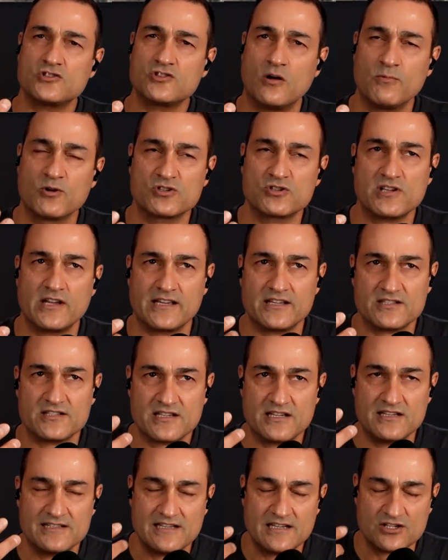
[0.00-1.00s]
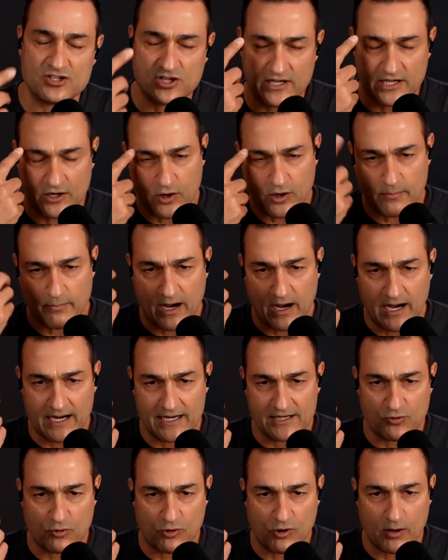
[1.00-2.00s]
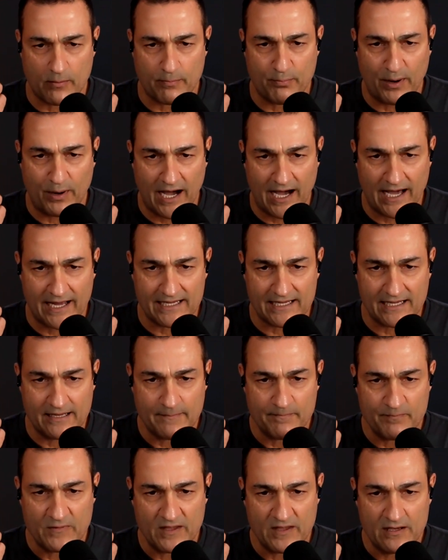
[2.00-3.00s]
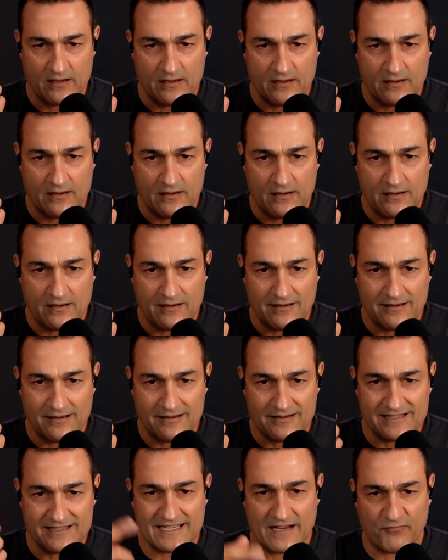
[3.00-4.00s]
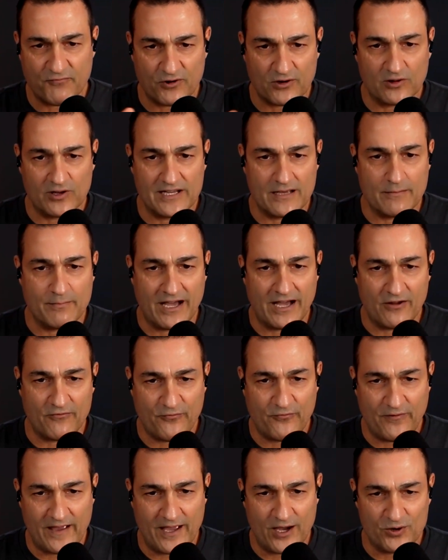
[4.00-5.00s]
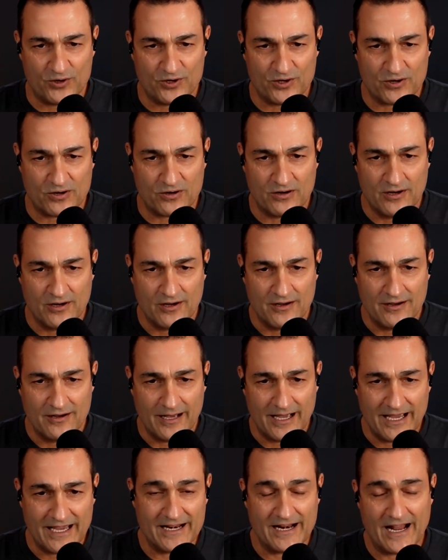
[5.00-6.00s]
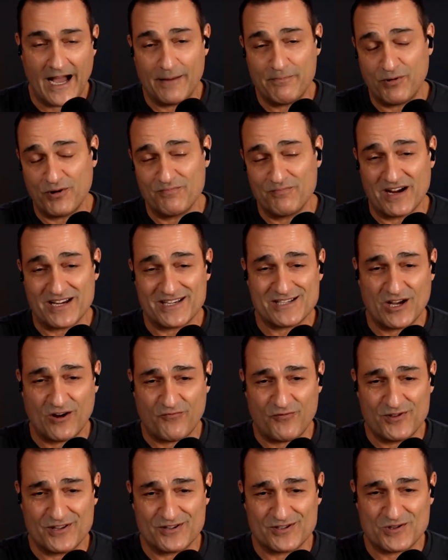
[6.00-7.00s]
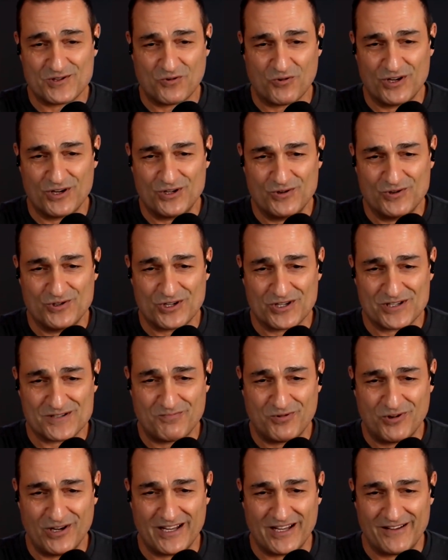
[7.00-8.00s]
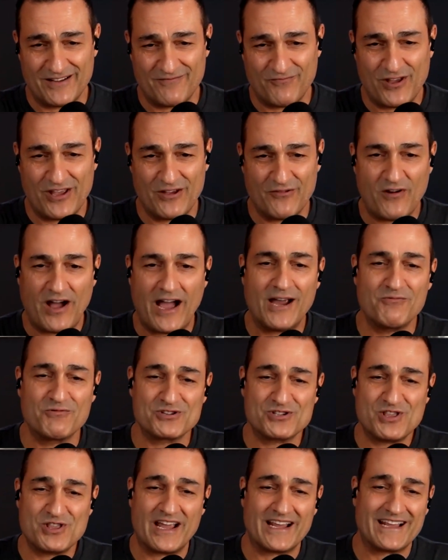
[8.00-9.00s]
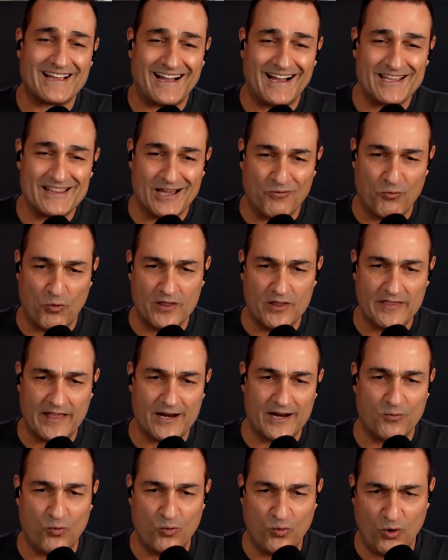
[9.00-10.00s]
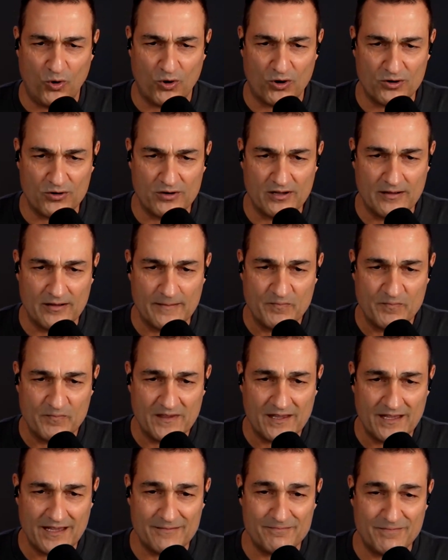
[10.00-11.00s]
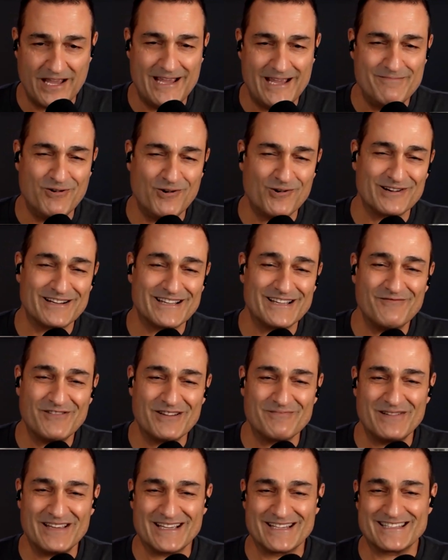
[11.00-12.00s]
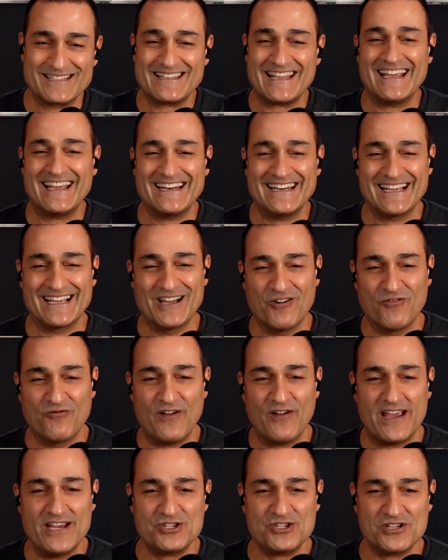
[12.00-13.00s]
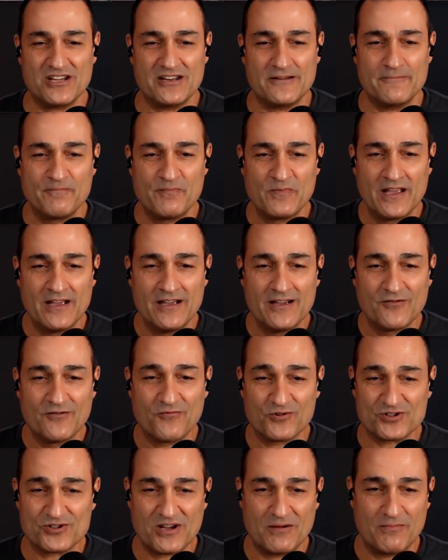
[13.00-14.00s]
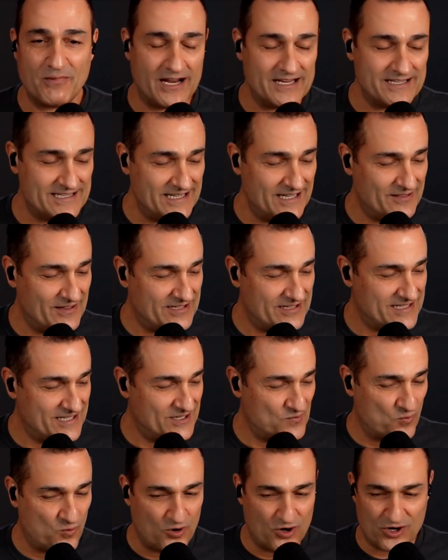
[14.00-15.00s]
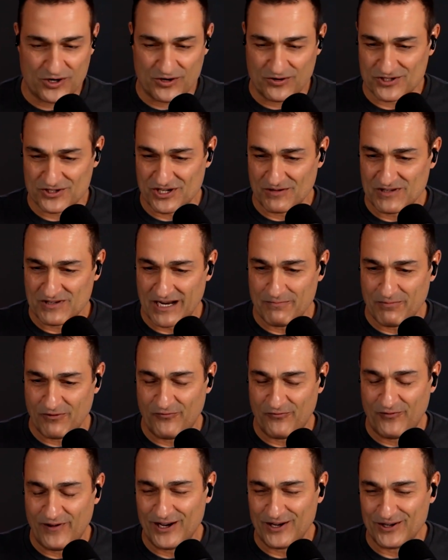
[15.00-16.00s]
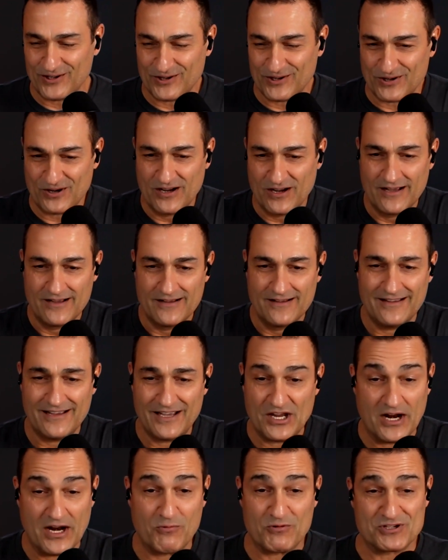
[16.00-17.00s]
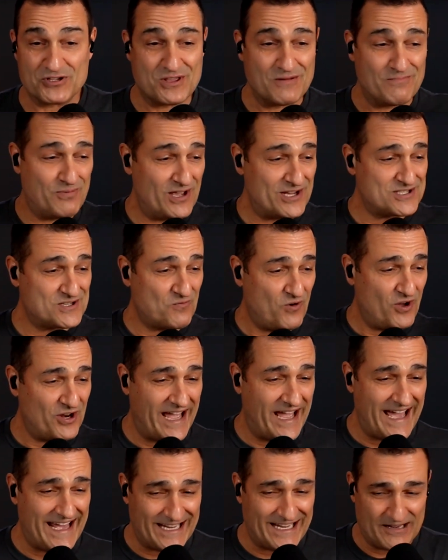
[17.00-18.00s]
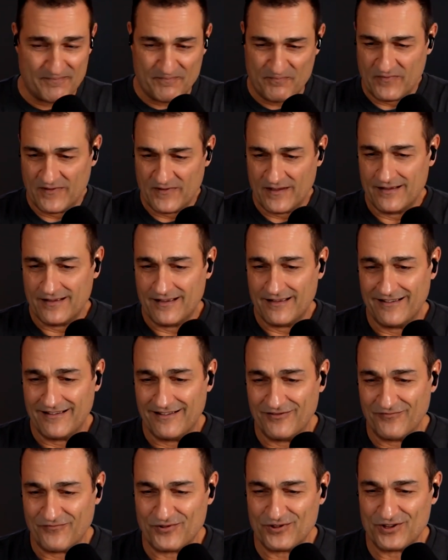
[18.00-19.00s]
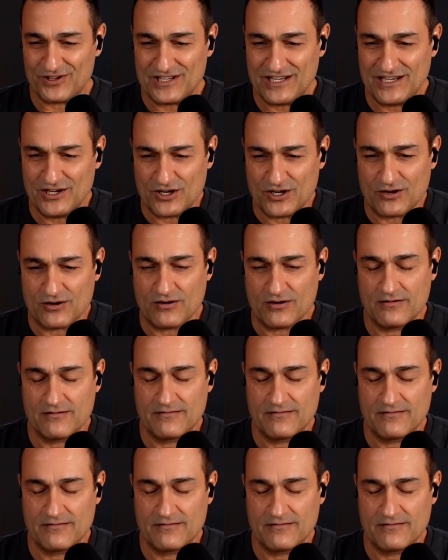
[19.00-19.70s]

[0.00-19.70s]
almost like it's conditioning our mind or our body differently about failure. And I put myself in the story you just put. If I was that guy that won that award and people are giving me a standing ovation for some idea that didn't work or some type of failure, and I was the best one at it for the year,